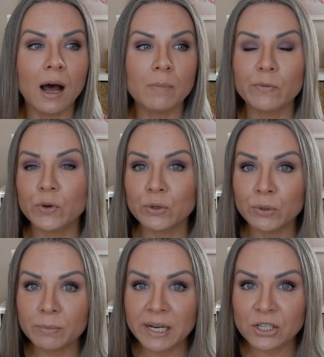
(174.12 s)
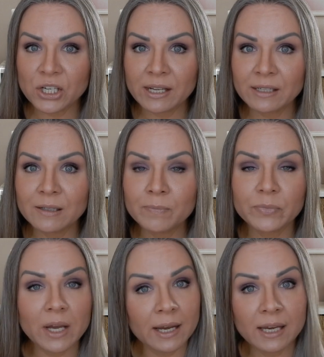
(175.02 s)
Um, if you're new to my
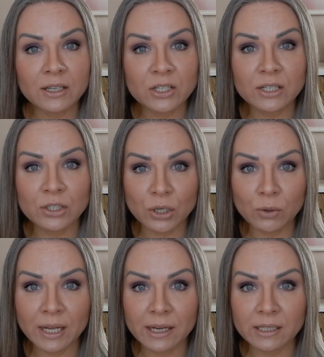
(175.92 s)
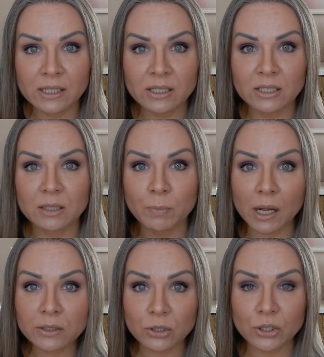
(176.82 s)
channel, I actually donate
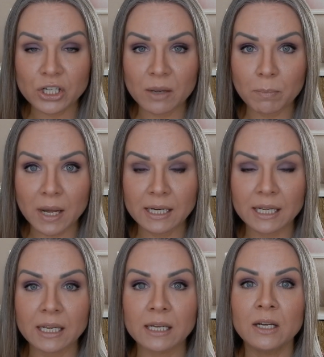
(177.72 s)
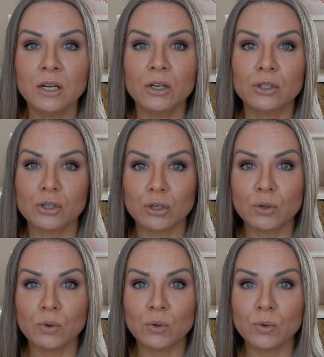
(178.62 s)
sponsorship money
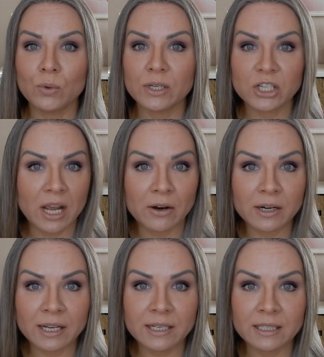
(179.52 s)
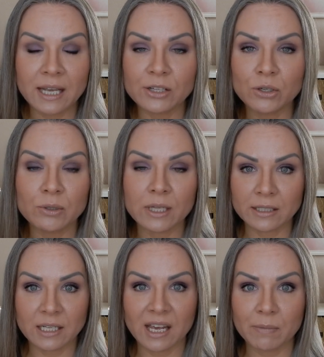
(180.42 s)
to charities. I choose
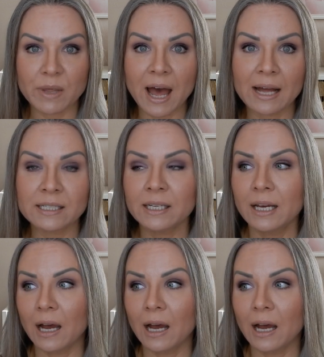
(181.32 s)
not to keep that.